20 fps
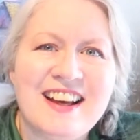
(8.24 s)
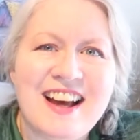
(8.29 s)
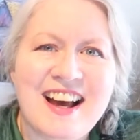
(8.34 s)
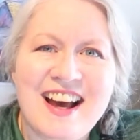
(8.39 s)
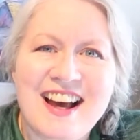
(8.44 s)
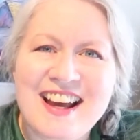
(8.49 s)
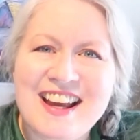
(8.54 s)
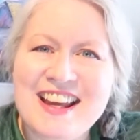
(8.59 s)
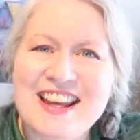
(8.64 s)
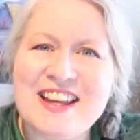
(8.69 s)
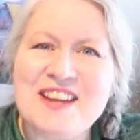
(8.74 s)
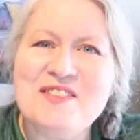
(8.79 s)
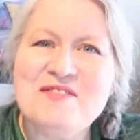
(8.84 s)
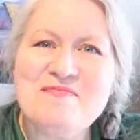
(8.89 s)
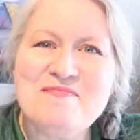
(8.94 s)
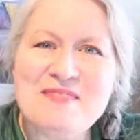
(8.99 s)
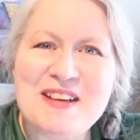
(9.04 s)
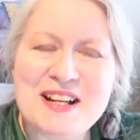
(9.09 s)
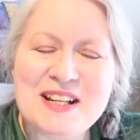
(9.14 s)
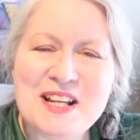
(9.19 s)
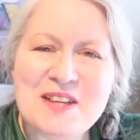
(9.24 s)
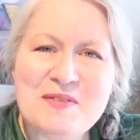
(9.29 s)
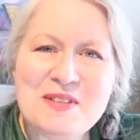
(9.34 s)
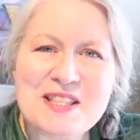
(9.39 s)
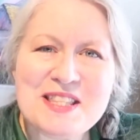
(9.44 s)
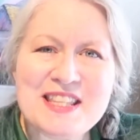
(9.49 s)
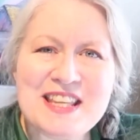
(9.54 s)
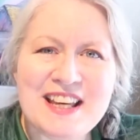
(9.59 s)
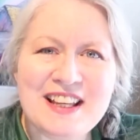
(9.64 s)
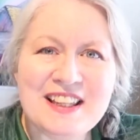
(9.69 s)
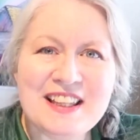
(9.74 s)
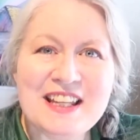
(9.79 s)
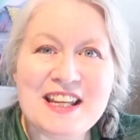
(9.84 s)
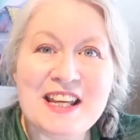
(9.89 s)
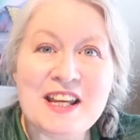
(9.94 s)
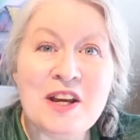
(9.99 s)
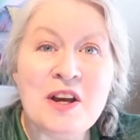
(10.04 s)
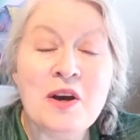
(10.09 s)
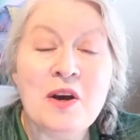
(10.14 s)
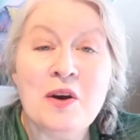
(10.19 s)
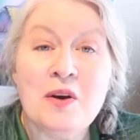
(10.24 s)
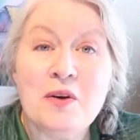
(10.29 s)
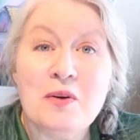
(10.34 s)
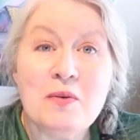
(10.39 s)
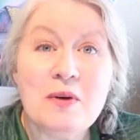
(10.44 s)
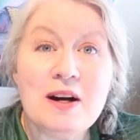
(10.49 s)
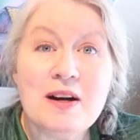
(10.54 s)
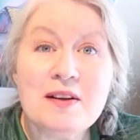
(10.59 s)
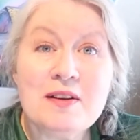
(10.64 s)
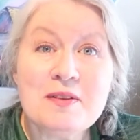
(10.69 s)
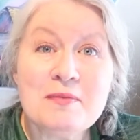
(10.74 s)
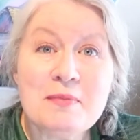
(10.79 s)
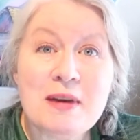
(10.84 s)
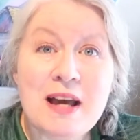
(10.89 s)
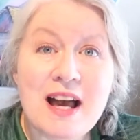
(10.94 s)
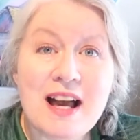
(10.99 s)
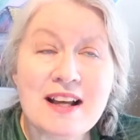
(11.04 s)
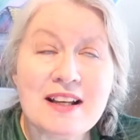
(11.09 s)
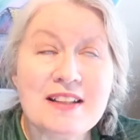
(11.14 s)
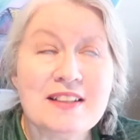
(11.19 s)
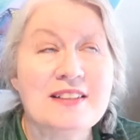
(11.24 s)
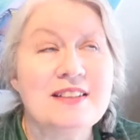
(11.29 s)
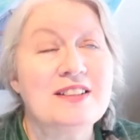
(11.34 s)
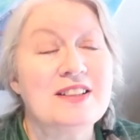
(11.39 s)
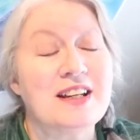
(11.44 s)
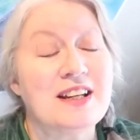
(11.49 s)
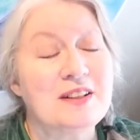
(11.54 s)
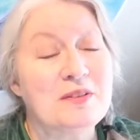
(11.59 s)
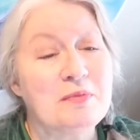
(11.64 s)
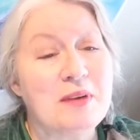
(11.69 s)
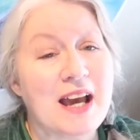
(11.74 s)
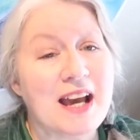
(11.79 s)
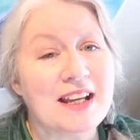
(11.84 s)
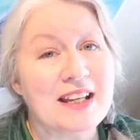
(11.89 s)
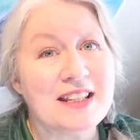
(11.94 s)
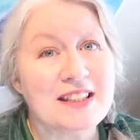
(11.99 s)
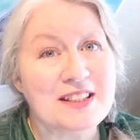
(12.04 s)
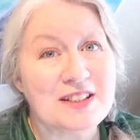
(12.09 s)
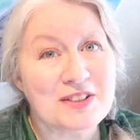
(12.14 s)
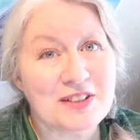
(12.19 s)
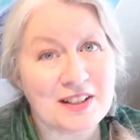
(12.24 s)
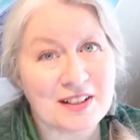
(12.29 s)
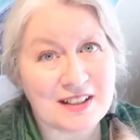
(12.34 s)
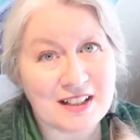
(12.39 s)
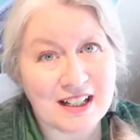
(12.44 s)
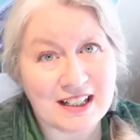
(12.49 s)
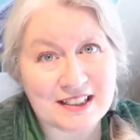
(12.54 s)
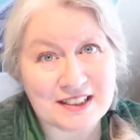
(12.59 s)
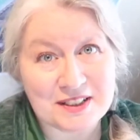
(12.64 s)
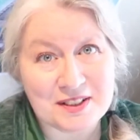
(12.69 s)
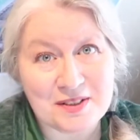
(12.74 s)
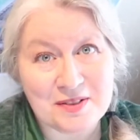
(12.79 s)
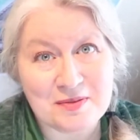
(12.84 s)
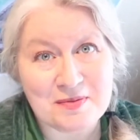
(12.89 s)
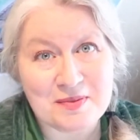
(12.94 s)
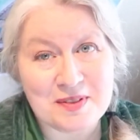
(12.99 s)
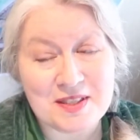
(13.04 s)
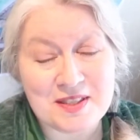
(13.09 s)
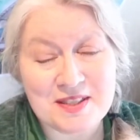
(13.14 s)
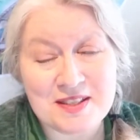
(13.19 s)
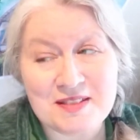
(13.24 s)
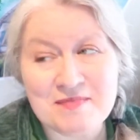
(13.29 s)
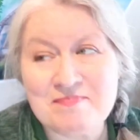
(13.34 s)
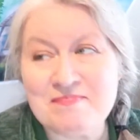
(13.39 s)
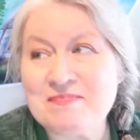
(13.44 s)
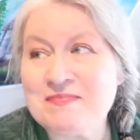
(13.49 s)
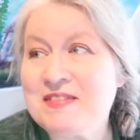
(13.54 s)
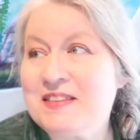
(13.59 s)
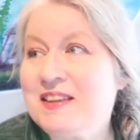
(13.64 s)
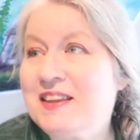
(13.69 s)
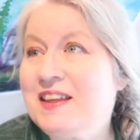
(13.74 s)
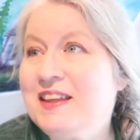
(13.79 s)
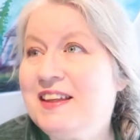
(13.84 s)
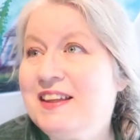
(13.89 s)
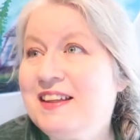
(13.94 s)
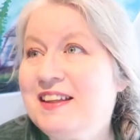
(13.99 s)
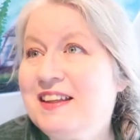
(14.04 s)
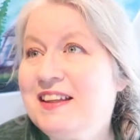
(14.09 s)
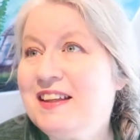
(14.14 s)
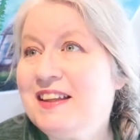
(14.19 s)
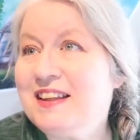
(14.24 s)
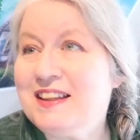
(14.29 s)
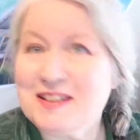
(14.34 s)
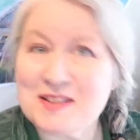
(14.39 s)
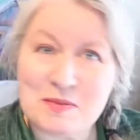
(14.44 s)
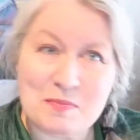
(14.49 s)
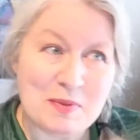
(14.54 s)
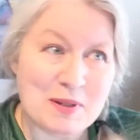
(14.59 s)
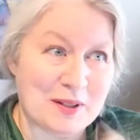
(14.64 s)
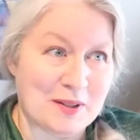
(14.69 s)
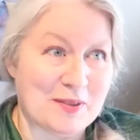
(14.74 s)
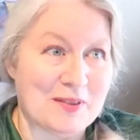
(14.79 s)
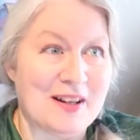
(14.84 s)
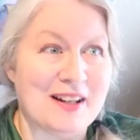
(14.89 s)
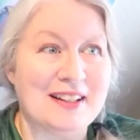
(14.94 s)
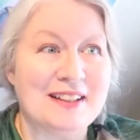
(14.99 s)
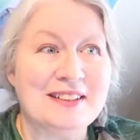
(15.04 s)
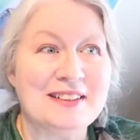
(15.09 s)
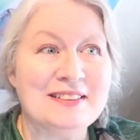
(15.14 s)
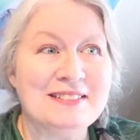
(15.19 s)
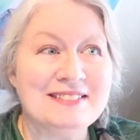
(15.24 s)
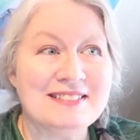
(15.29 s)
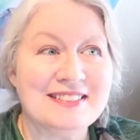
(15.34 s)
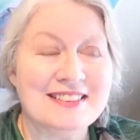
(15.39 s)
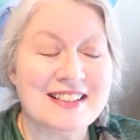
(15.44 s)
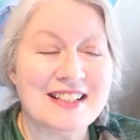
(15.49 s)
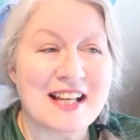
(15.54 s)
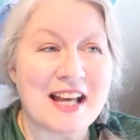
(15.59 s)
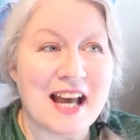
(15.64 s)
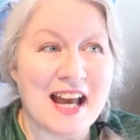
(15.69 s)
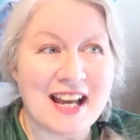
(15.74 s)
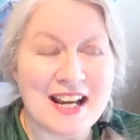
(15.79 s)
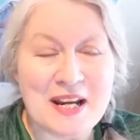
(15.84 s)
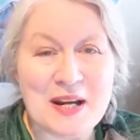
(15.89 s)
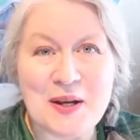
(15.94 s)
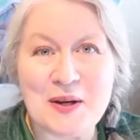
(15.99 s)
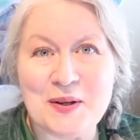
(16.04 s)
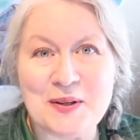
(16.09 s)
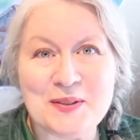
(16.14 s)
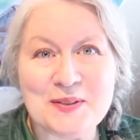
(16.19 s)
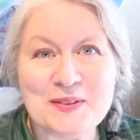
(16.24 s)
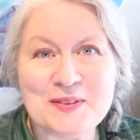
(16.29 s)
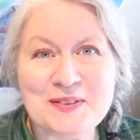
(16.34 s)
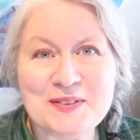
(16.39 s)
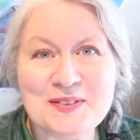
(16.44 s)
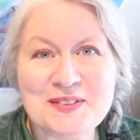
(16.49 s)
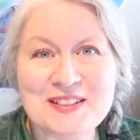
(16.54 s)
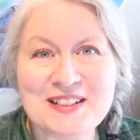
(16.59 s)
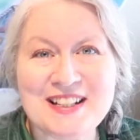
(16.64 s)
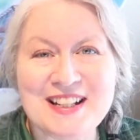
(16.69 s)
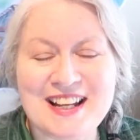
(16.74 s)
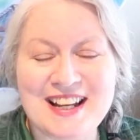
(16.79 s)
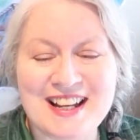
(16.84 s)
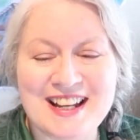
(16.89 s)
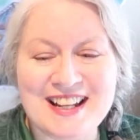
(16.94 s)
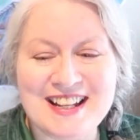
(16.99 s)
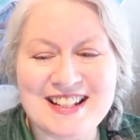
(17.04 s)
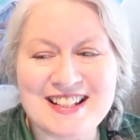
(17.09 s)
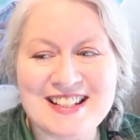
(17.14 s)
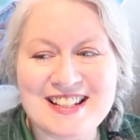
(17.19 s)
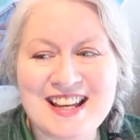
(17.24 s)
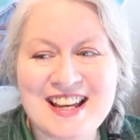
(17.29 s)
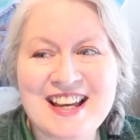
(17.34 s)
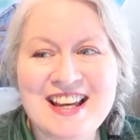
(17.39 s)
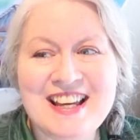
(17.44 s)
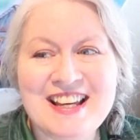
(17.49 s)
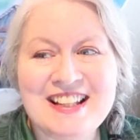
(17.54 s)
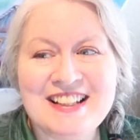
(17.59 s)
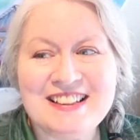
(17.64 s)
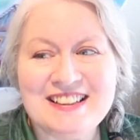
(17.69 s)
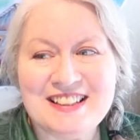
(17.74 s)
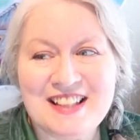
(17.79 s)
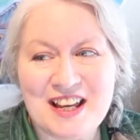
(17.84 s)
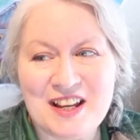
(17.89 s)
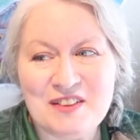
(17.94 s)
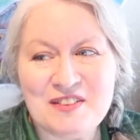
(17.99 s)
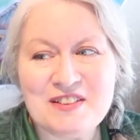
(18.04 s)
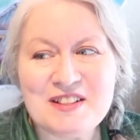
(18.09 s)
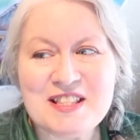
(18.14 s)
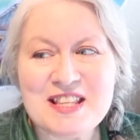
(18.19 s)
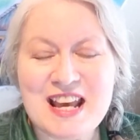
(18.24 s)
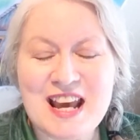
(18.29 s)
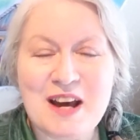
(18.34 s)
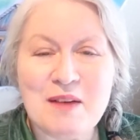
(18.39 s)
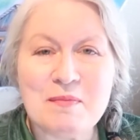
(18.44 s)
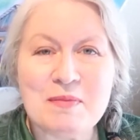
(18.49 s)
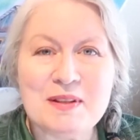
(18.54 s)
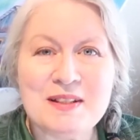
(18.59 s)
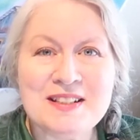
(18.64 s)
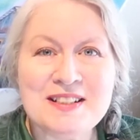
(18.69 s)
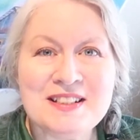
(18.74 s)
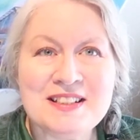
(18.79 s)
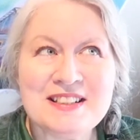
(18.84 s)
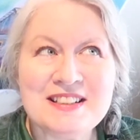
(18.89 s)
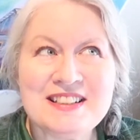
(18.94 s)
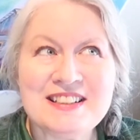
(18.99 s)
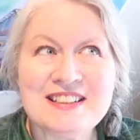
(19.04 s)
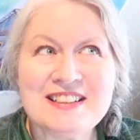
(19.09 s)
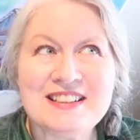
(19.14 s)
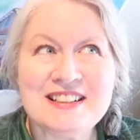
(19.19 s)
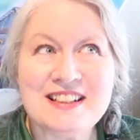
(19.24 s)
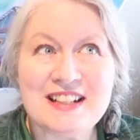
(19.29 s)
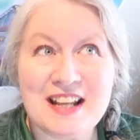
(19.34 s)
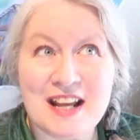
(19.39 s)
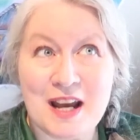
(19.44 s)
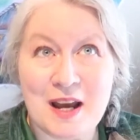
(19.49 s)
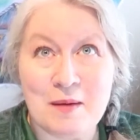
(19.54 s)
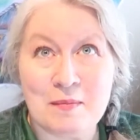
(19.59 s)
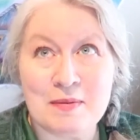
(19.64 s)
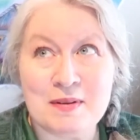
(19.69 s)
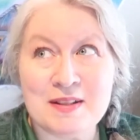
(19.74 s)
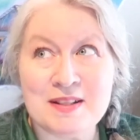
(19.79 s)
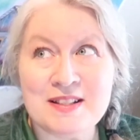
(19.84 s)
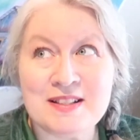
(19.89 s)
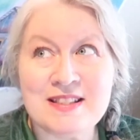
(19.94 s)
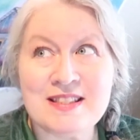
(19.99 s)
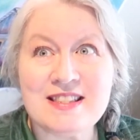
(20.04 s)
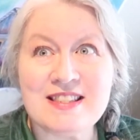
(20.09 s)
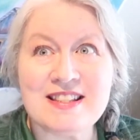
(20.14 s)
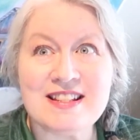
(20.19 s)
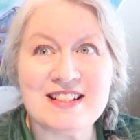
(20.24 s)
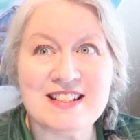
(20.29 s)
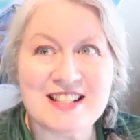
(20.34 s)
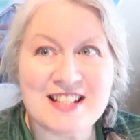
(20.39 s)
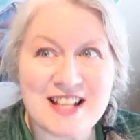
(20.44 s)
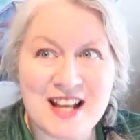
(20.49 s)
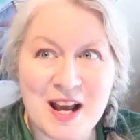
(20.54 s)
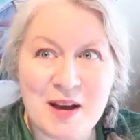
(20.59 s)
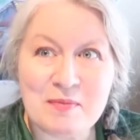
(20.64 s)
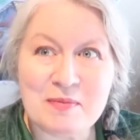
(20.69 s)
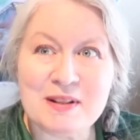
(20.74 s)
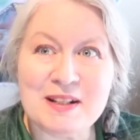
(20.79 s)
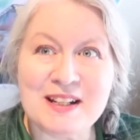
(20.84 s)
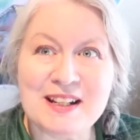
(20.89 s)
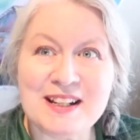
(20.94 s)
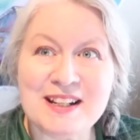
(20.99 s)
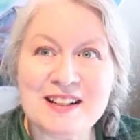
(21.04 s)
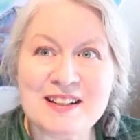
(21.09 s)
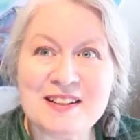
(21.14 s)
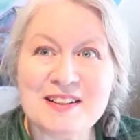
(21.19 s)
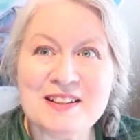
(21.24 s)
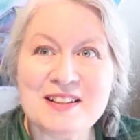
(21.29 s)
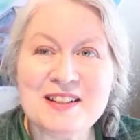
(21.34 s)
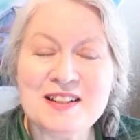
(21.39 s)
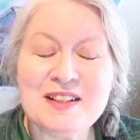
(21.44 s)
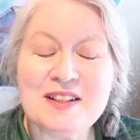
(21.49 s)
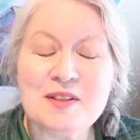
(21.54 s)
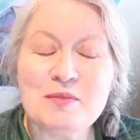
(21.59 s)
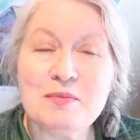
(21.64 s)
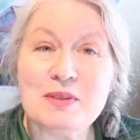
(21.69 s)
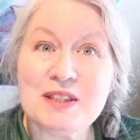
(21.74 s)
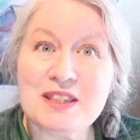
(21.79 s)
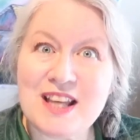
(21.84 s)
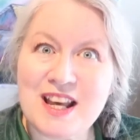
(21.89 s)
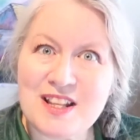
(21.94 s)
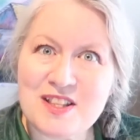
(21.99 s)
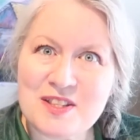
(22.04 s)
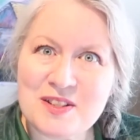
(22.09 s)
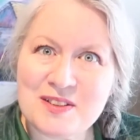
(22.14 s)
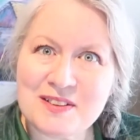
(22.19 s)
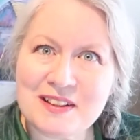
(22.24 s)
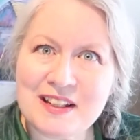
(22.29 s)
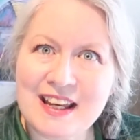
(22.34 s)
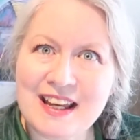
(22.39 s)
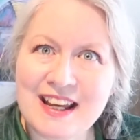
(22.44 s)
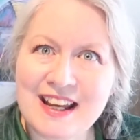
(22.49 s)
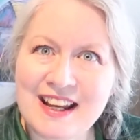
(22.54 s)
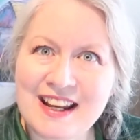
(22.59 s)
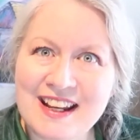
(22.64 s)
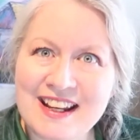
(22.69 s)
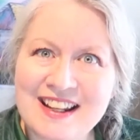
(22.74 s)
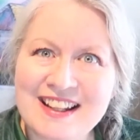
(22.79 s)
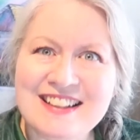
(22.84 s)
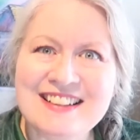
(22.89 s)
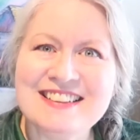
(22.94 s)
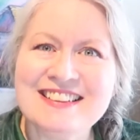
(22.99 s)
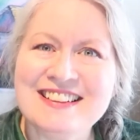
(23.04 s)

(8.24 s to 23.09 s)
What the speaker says: Hi, my name is Kelly. Welcome back to Unpacking the Trunk Costumes. It's been a while, I know, and life has happened and happens and is happening, but that's okay.